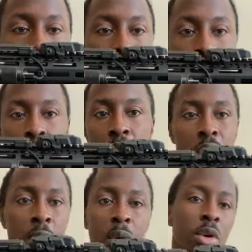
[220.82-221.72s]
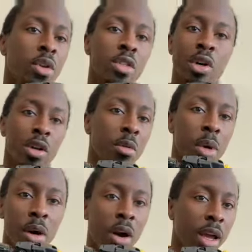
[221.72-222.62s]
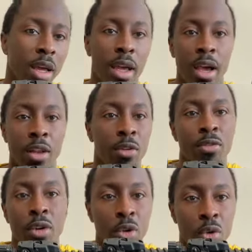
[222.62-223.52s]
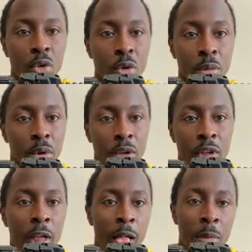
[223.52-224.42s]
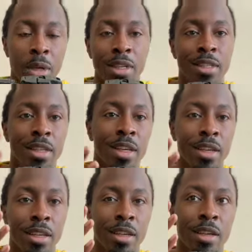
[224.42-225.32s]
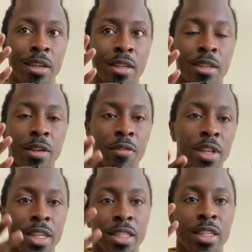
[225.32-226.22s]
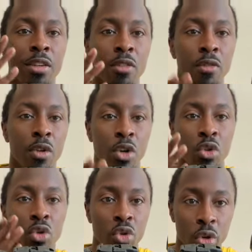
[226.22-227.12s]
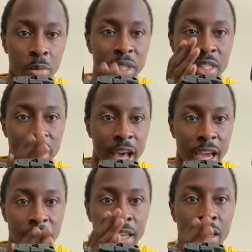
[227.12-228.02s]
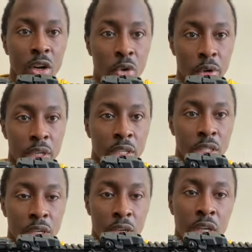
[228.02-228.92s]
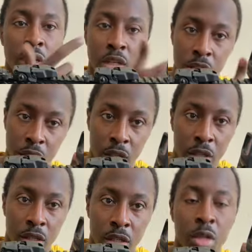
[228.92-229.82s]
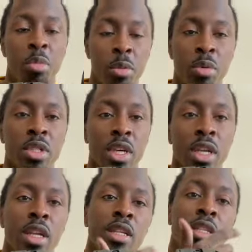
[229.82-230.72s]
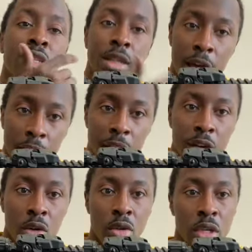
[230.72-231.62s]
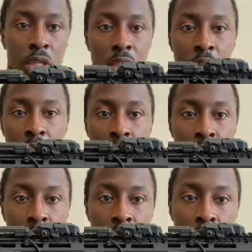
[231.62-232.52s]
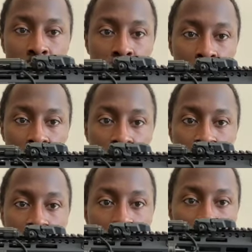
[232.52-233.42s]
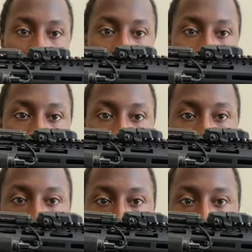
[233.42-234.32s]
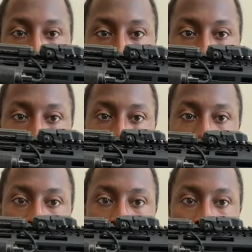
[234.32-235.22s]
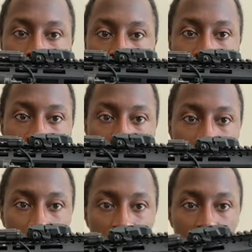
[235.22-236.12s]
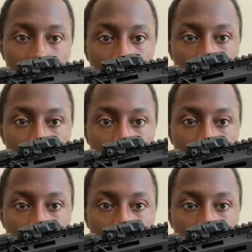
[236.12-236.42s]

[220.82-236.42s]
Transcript: So don't come on here talking about I can't have no vertical grip on it, because the definition of a vertical grip is 90 degrees. The people said it's 90 degrees. Look at this. That's not 90 degrees. Look at this angle. Not 90.